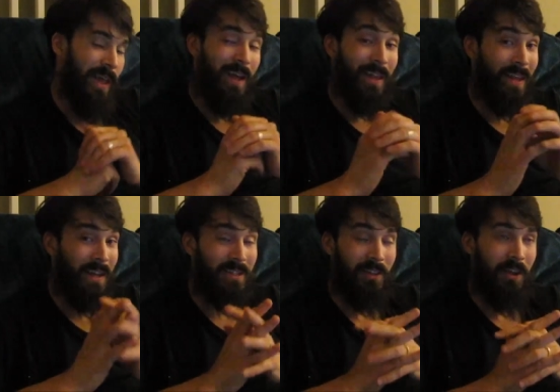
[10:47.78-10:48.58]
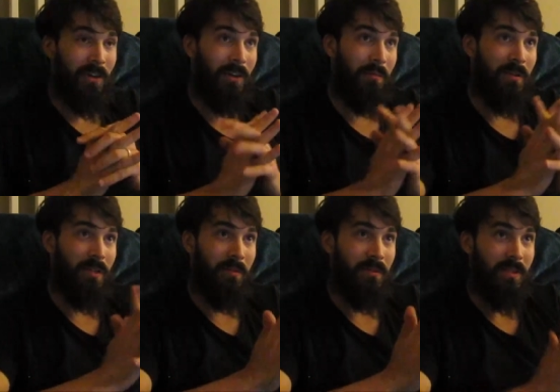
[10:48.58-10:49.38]
that it isn't locked up, because
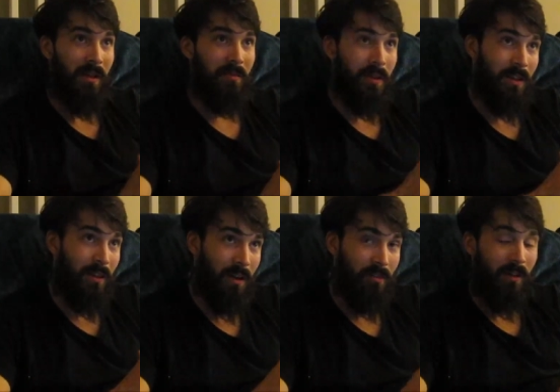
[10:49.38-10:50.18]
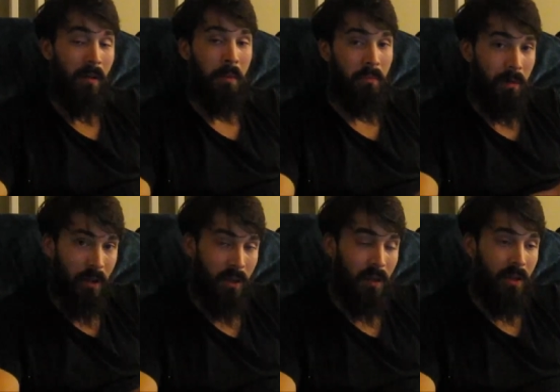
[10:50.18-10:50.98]
that would save me a lot of time and money.